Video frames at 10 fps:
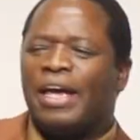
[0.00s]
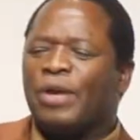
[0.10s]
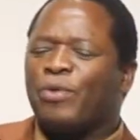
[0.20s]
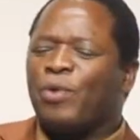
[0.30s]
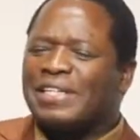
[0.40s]

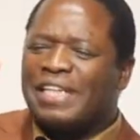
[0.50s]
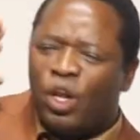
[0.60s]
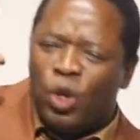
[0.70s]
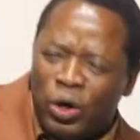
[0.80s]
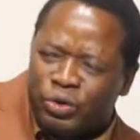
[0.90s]
It was a
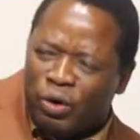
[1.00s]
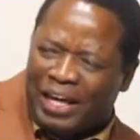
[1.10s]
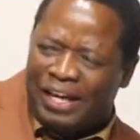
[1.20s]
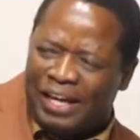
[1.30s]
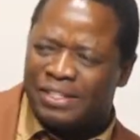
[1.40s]
lot of
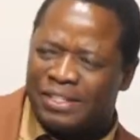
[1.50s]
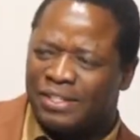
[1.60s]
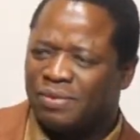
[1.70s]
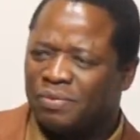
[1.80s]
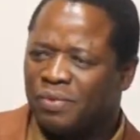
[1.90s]
things.